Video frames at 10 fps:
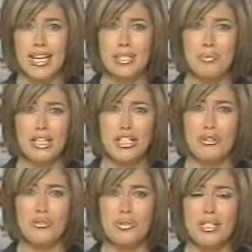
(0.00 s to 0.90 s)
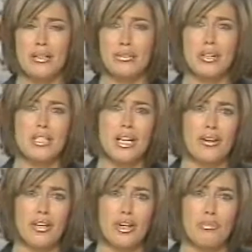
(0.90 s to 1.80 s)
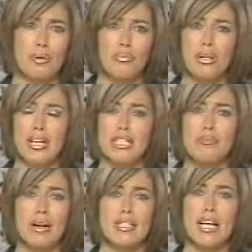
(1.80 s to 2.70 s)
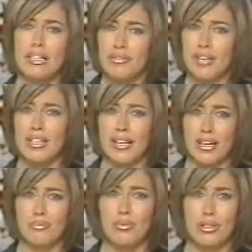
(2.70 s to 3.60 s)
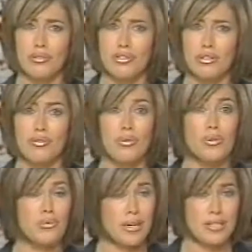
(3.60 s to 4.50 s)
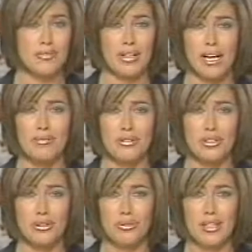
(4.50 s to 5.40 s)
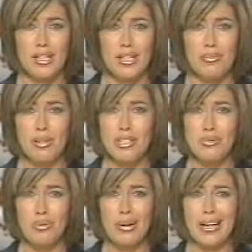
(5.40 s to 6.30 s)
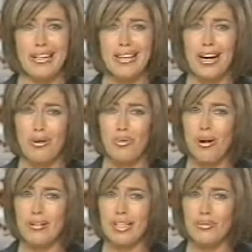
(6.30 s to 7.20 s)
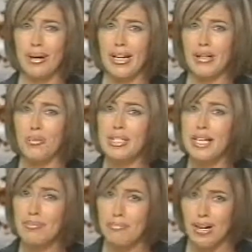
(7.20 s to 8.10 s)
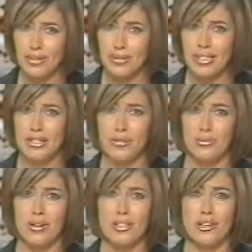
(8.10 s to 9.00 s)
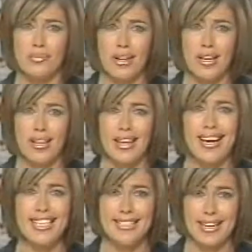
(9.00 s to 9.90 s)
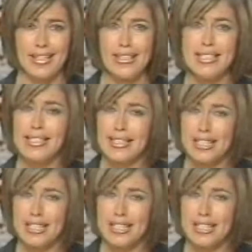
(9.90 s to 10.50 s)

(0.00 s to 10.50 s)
has been issued for southern Ontario. People can expect elevated air pollution for the rest of the afternoon. But this morning, the air quality rating was at moderate in Toronto. That had cyclists, and